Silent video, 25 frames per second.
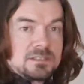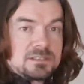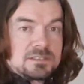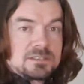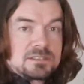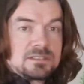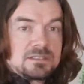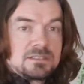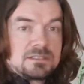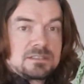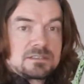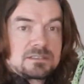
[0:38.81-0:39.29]

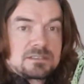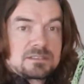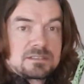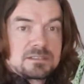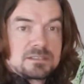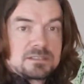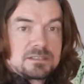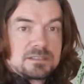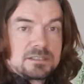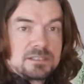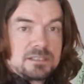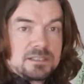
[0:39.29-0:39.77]
this is
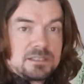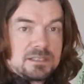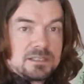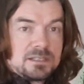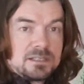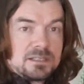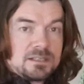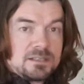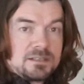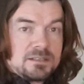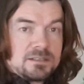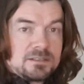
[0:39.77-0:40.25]

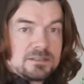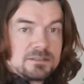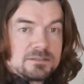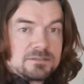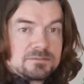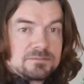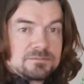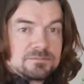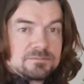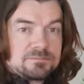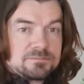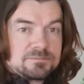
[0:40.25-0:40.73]

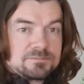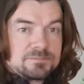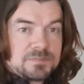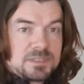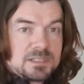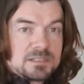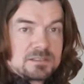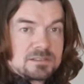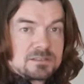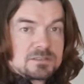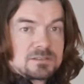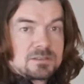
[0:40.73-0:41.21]
the
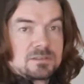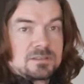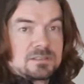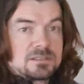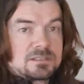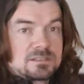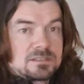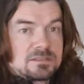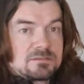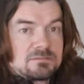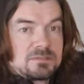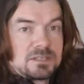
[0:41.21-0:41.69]
this
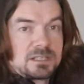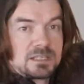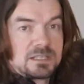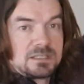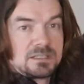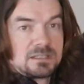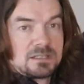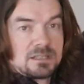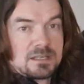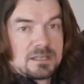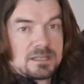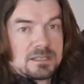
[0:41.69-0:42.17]
is the
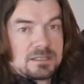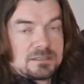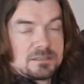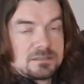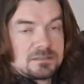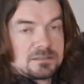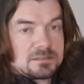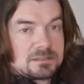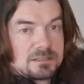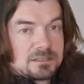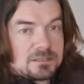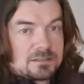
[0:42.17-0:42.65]
rigging
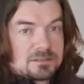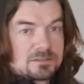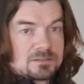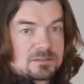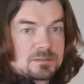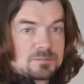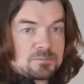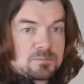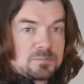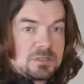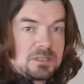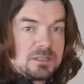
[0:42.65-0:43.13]
line.
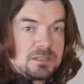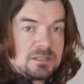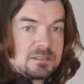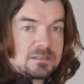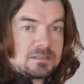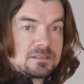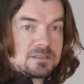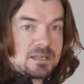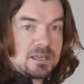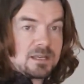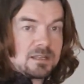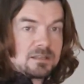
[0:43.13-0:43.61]
It's
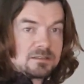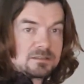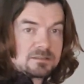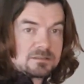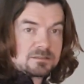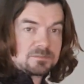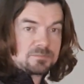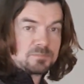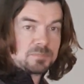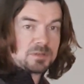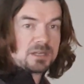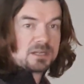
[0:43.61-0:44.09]
been
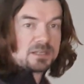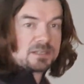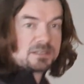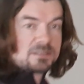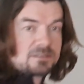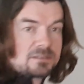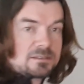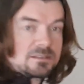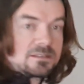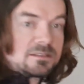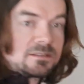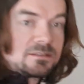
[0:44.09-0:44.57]
held
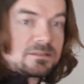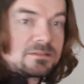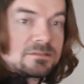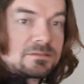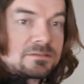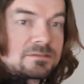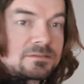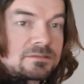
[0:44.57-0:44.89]
by the